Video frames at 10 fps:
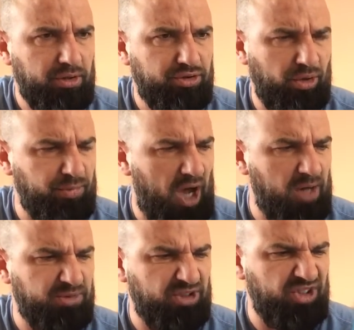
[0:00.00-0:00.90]

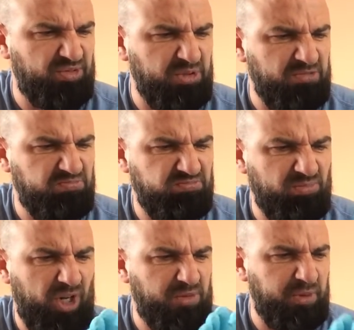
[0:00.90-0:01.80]
sometimes it
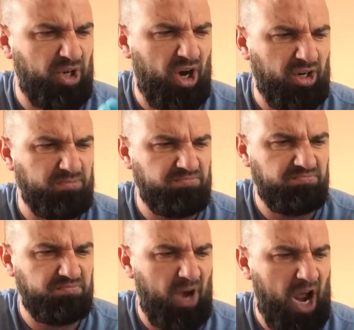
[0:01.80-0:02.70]
makes me kind of
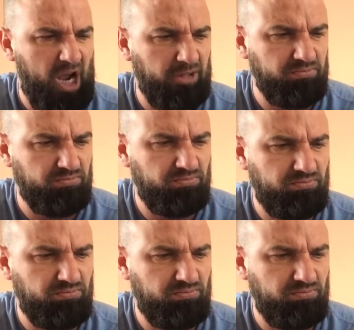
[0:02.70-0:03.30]
mad.